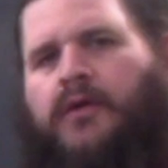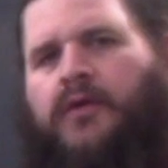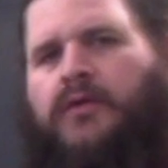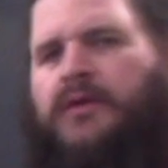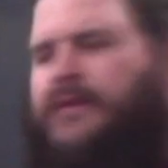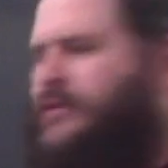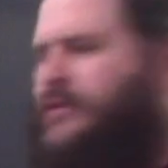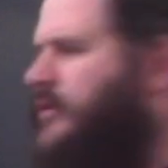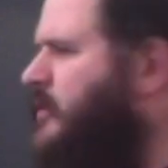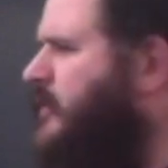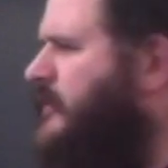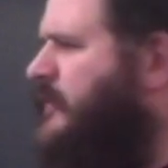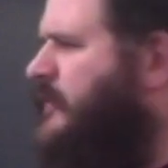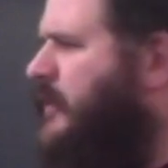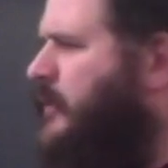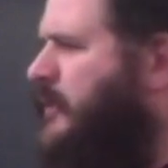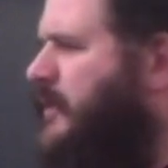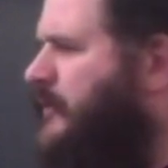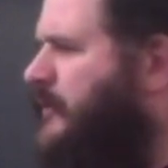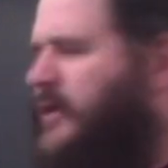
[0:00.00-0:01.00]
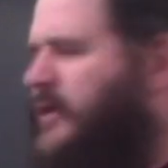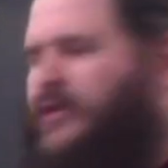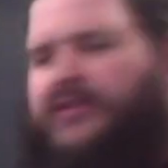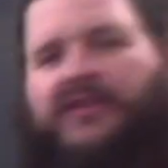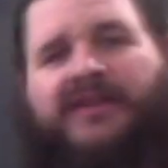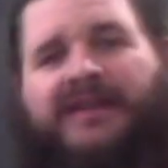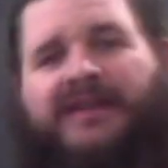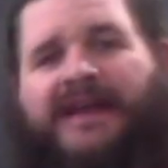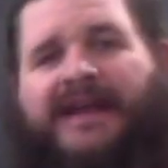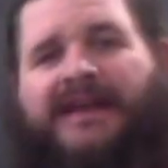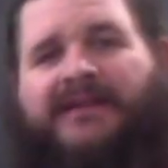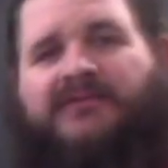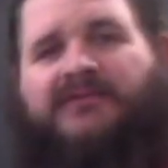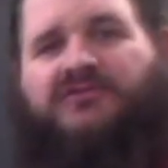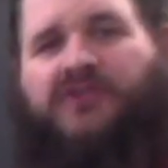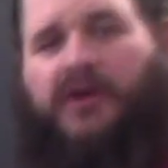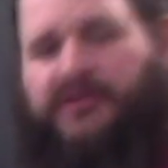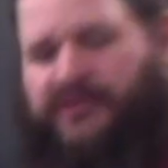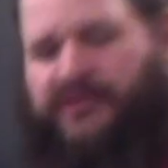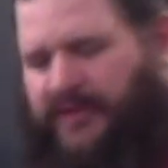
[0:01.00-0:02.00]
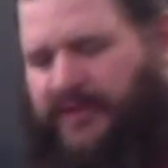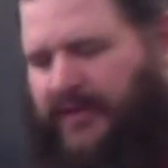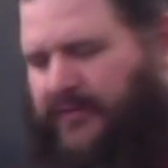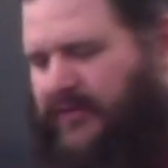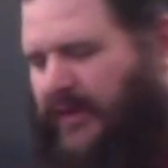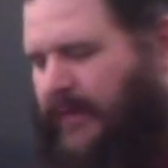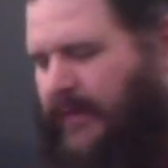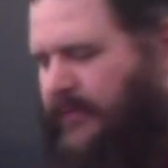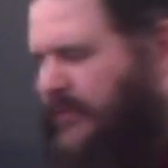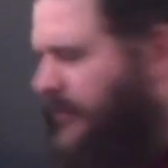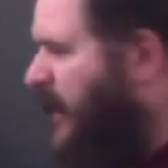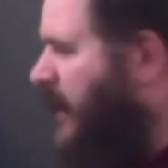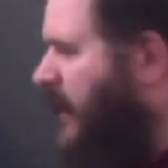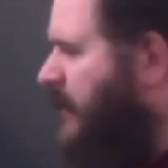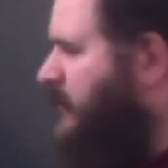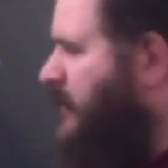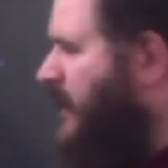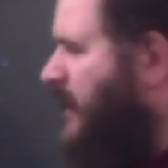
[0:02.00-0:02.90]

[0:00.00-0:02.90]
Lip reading: Or alternatively, what if we used a negative charge in that same spot?